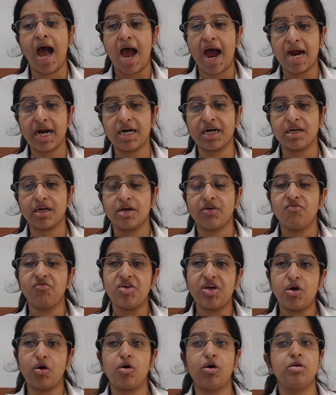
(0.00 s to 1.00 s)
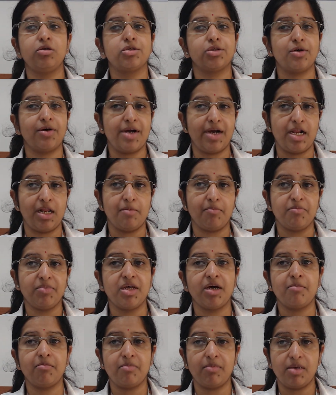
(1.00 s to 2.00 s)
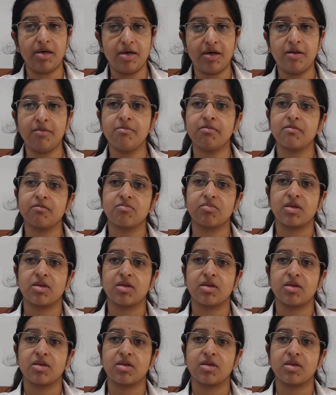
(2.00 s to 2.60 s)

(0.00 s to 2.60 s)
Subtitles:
and we also help them in